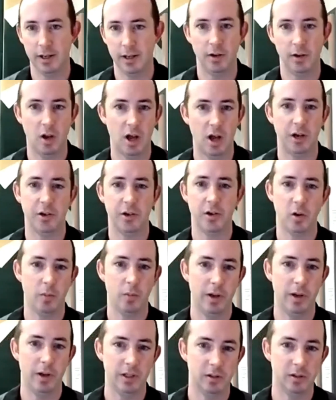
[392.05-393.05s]

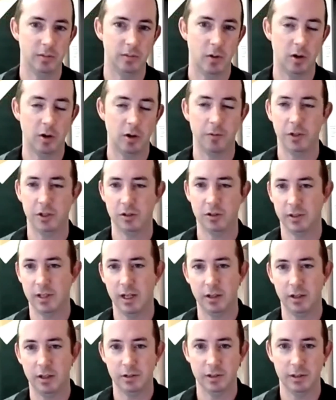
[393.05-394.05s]
non-determinism, artificial
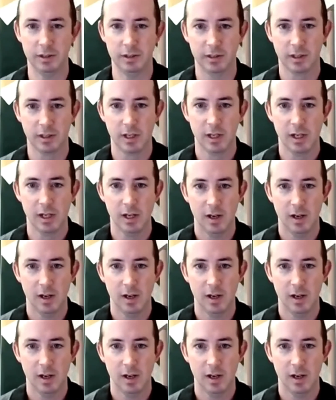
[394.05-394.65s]
intelligence,